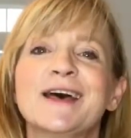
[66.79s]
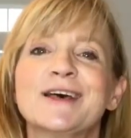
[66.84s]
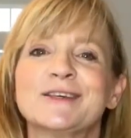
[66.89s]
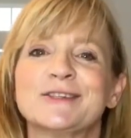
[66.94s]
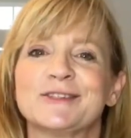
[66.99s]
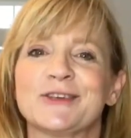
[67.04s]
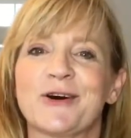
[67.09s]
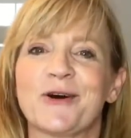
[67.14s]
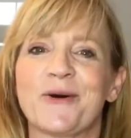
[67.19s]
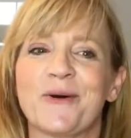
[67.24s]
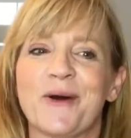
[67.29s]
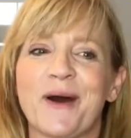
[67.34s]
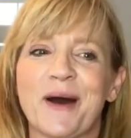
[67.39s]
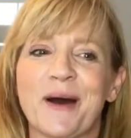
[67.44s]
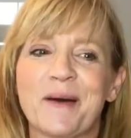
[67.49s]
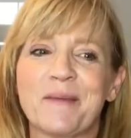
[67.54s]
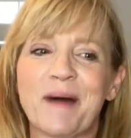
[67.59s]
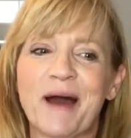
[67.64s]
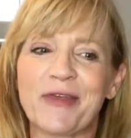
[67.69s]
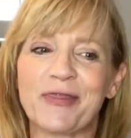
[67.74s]
So
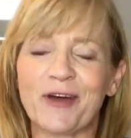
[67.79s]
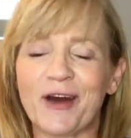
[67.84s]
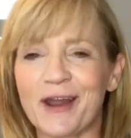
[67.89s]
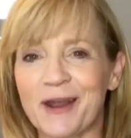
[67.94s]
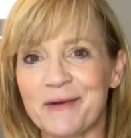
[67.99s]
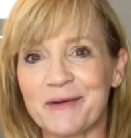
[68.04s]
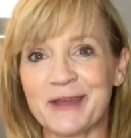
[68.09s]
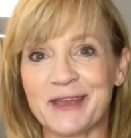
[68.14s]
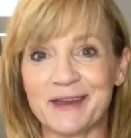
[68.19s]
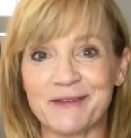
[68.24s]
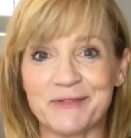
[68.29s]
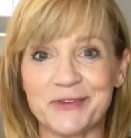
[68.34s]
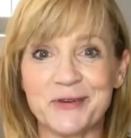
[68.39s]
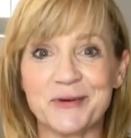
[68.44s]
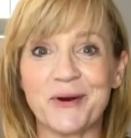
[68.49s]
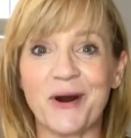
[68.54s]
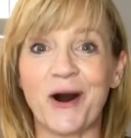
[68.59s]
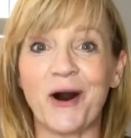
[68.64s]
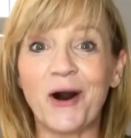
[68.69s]
I thought I would give you a